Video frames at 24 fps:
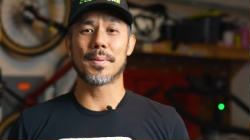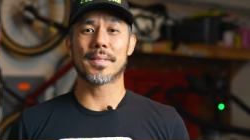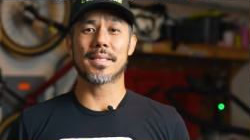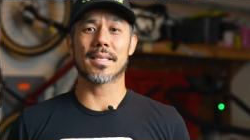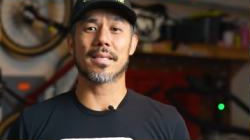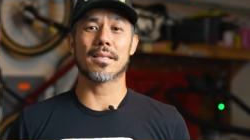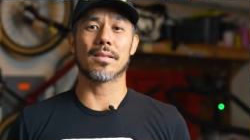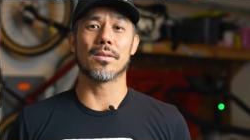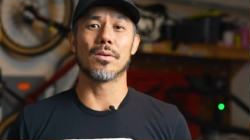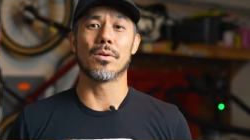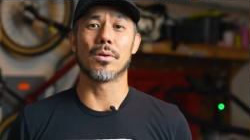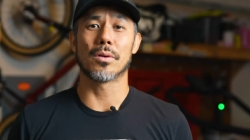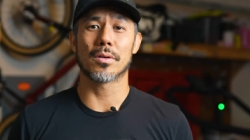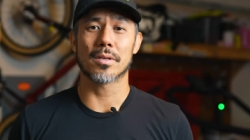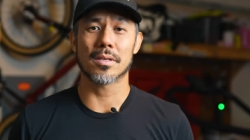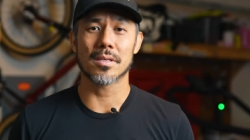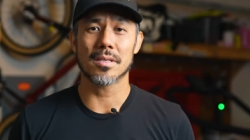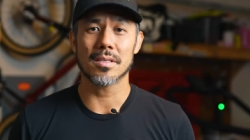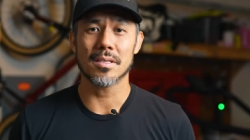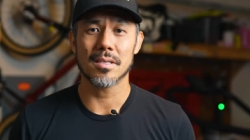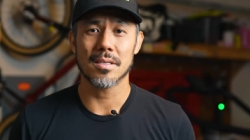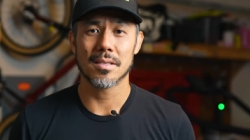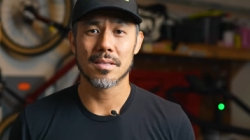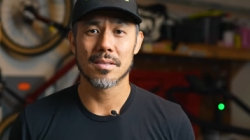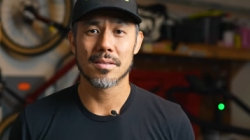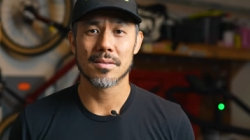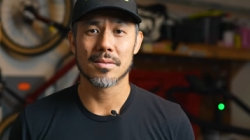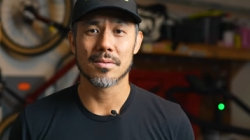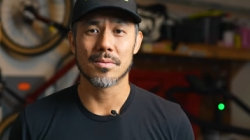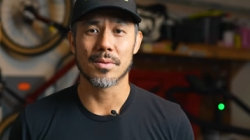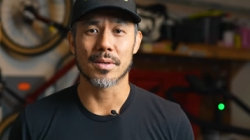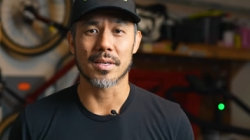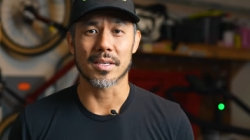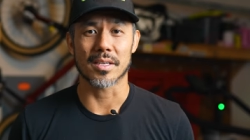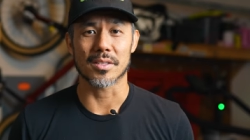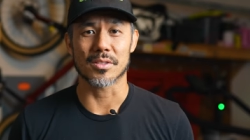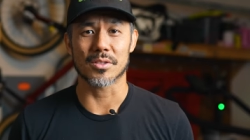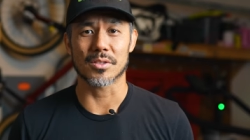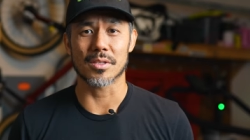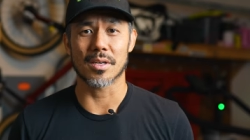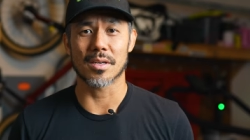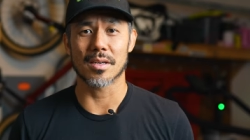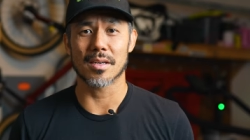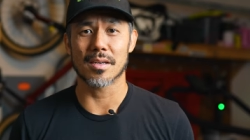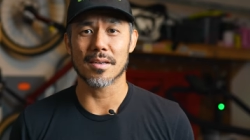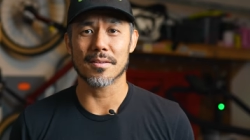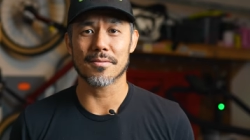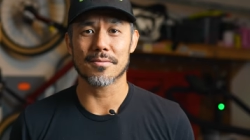particular order, we're gonna
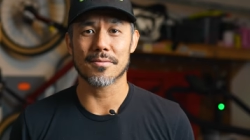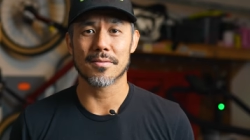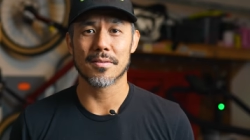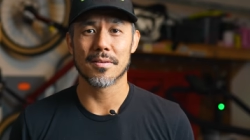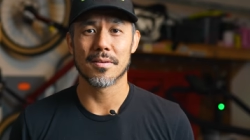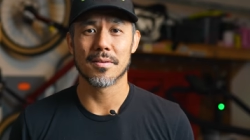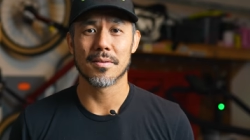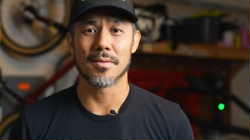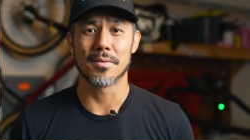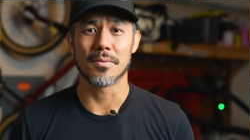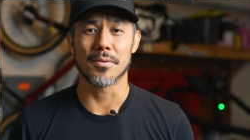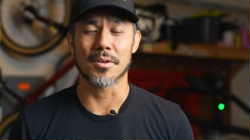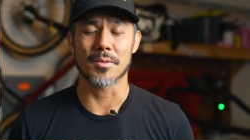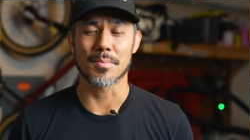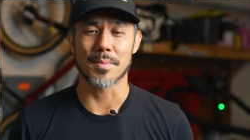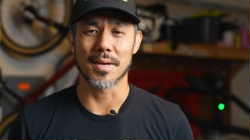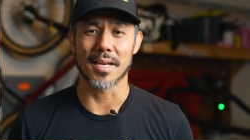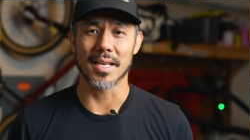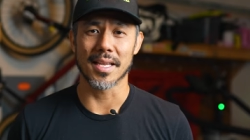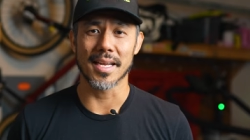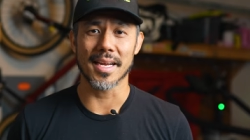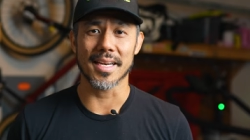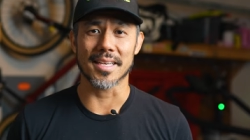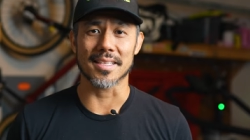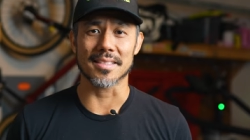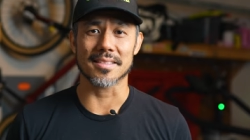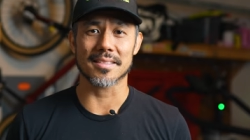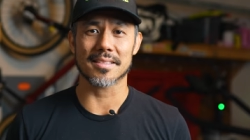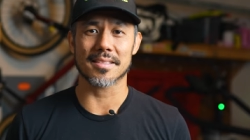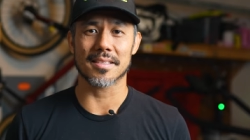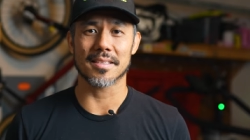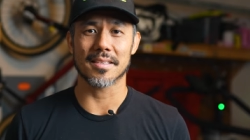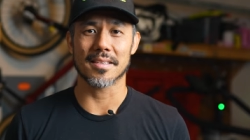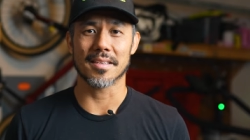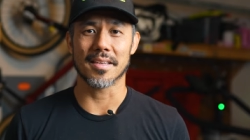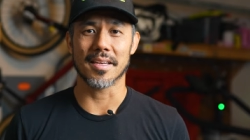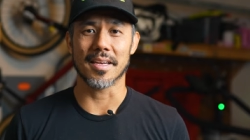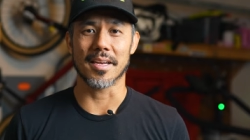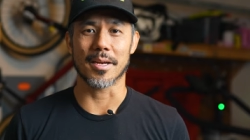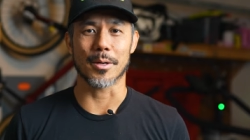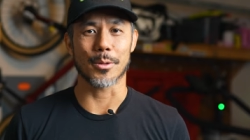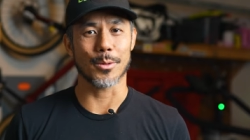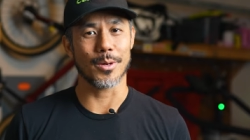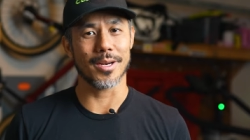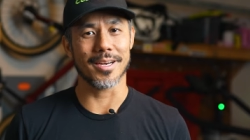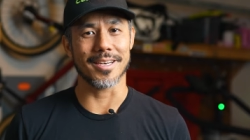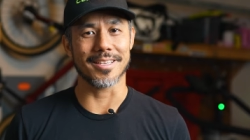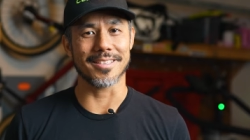start off with my latest
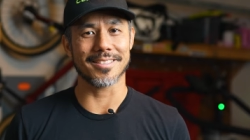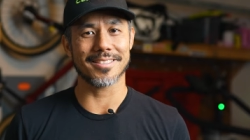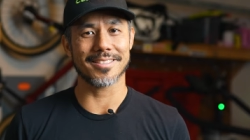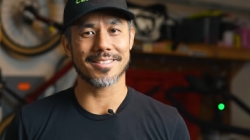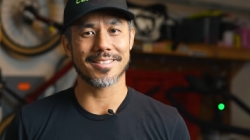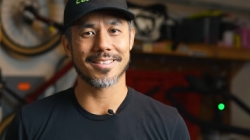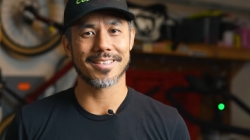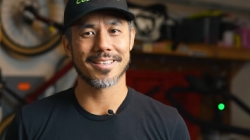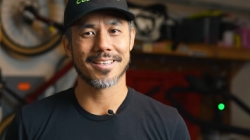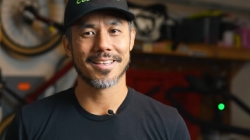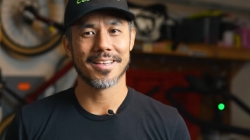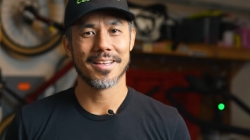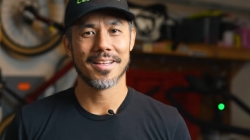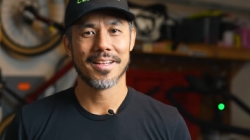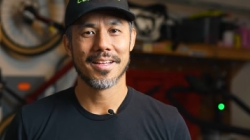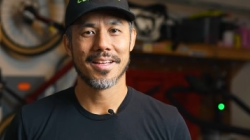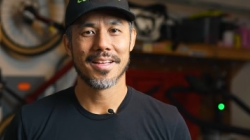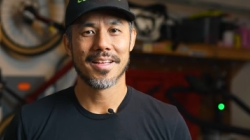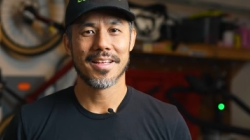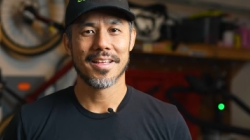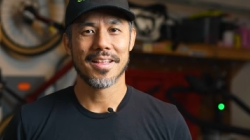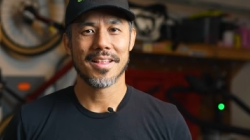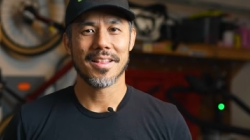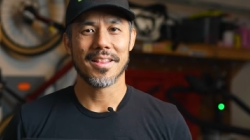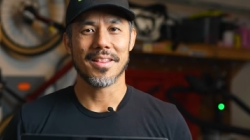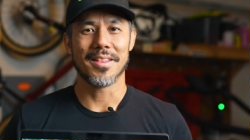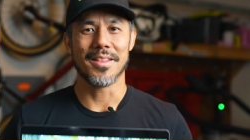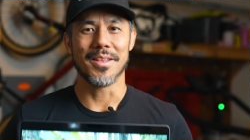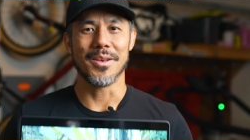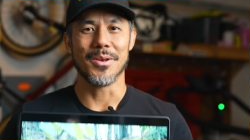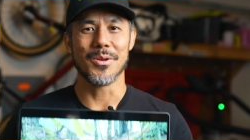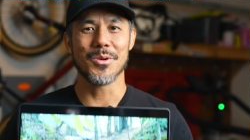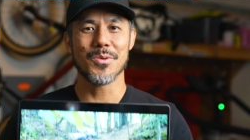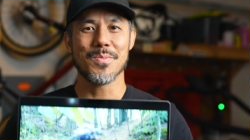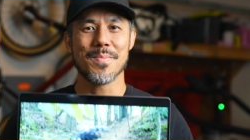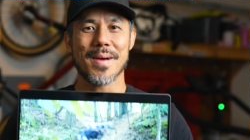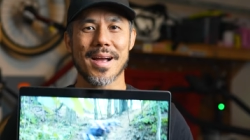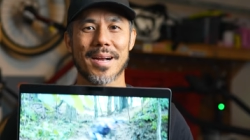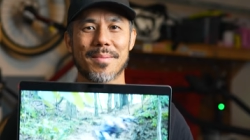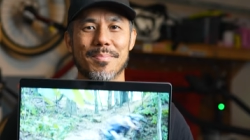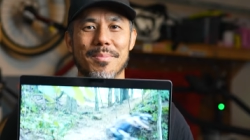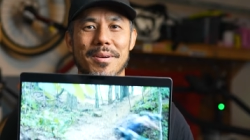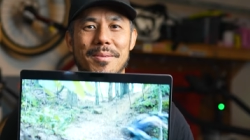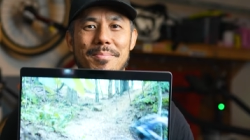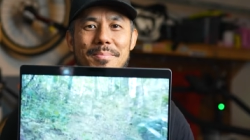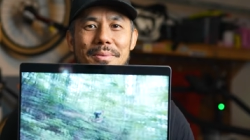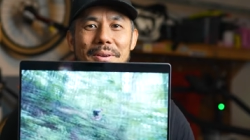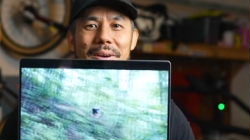and greatest, the new
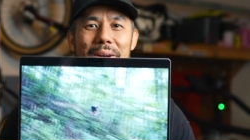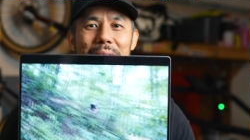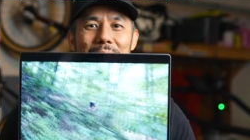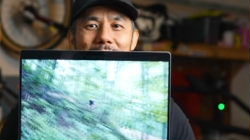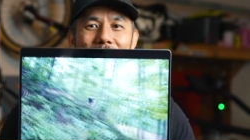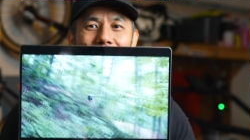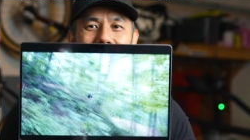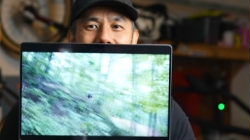MacBook Pro.